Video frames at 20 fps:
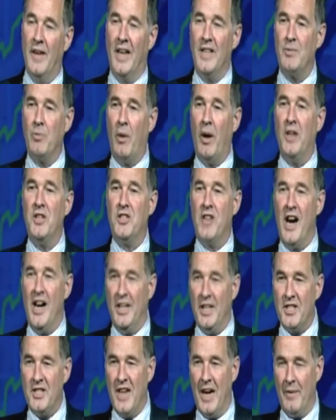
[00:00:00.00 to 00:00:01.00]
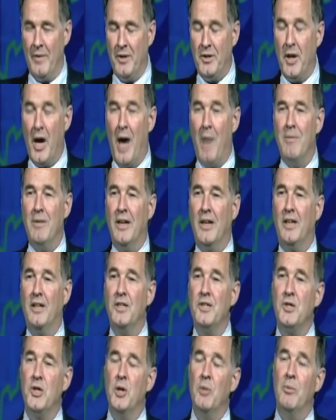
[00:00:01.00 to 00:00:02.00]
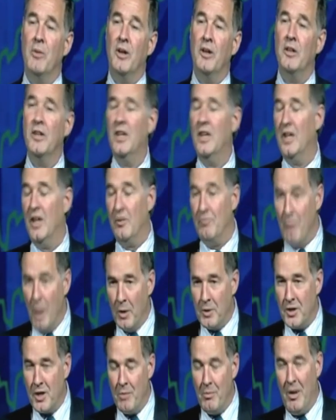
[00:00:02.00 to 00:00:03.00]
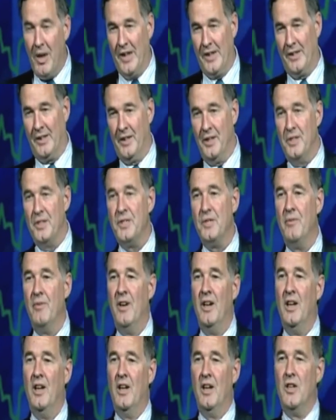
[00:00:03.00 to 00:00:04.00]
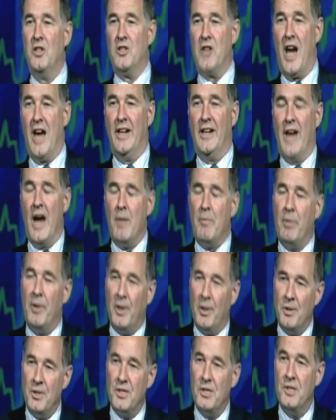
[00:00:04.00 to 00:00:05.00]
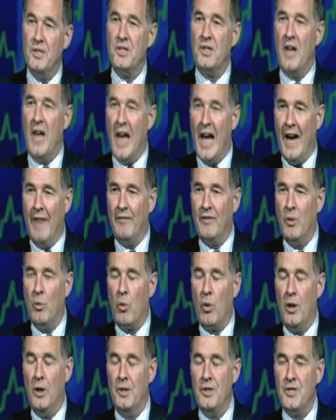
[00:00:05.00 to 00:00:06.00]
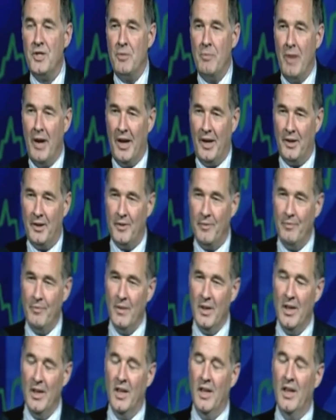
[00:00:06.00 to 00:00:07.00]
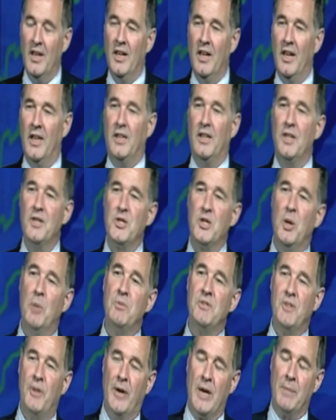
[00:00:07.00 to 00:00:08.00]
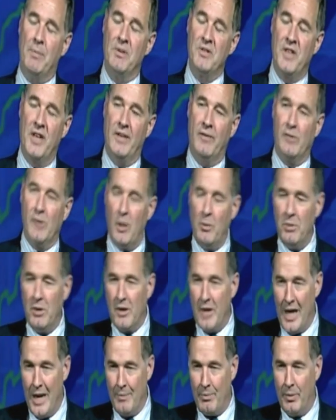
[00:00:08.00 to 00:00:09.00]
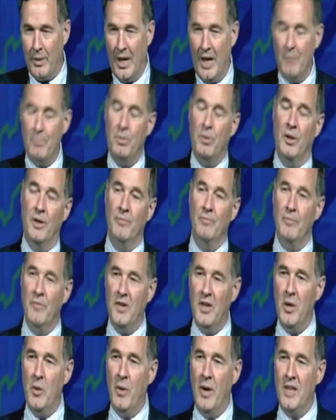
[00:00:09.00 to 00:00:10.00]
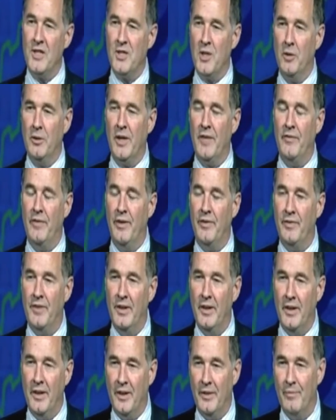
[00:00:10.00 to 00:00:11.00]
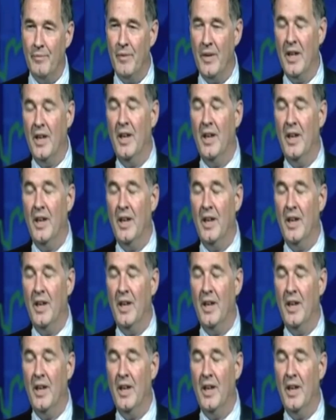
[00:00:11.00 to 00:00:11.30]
That's why China is now the dominant consumer of most commodities. China now produces half the world's cement. It consumes 30% of global copper output, the US only 15.